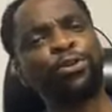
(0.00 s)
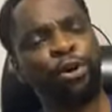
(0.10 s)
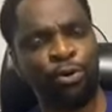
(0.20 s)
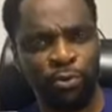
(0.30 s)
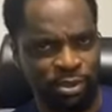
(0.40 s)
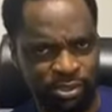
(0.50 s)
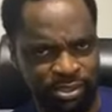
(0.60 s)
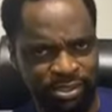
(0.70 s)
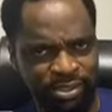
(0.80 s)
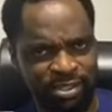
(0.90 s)
young
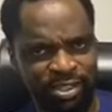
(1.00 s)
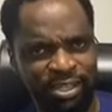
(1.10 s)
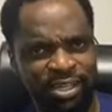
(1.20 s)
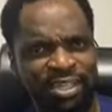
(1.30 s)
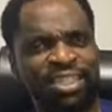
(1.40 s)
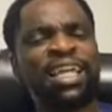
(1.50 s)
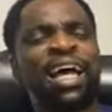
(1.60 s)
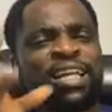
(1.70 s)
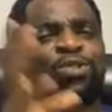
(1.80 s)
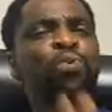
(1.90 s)
ones,
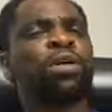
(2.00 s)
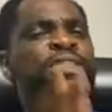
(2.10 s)
that is